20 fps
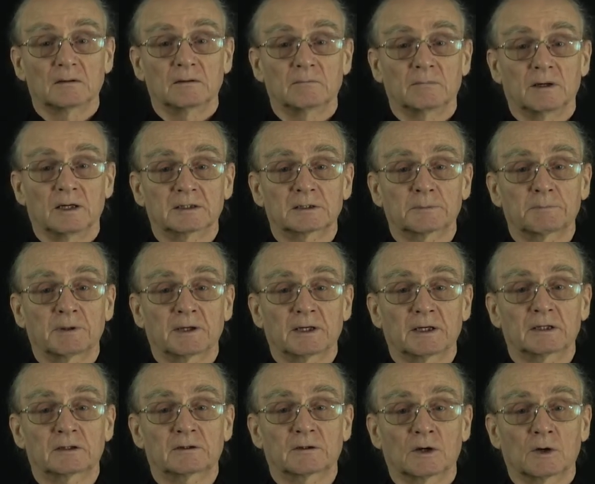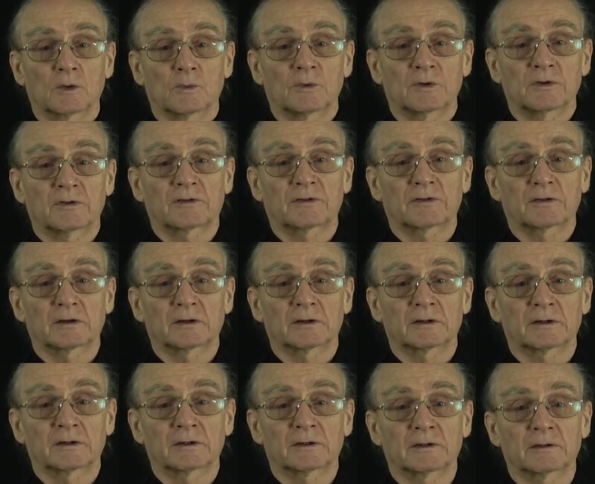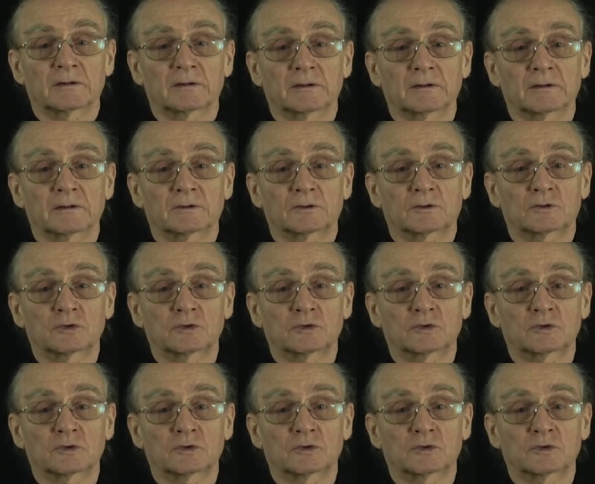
multiplied with a